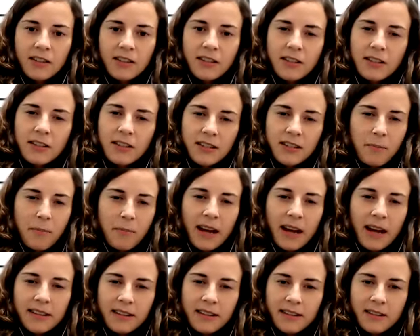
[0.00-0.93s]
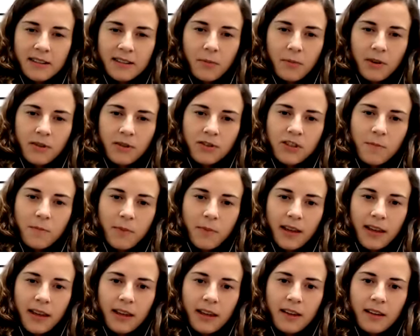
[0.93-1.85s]
doesn't matter so much to
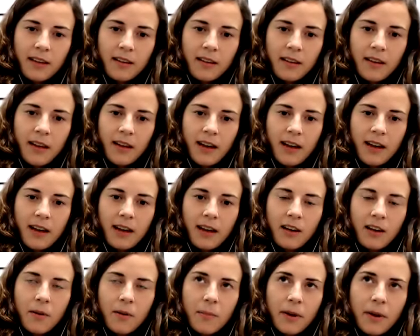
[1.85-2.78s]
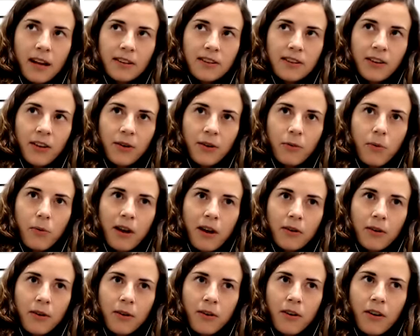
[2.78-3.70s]
me compared to whether
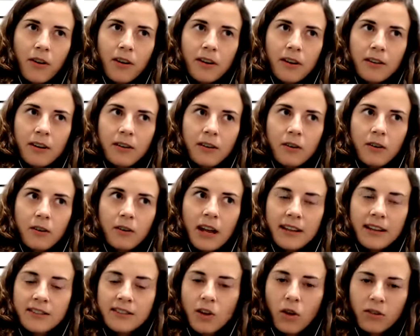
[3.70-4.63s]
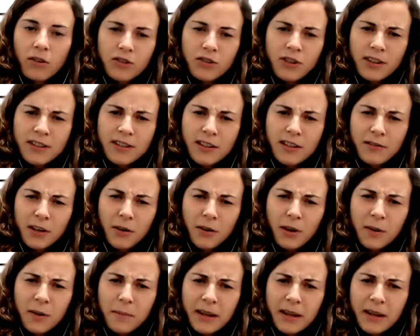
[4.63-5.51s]
or not it's conscious, if you know what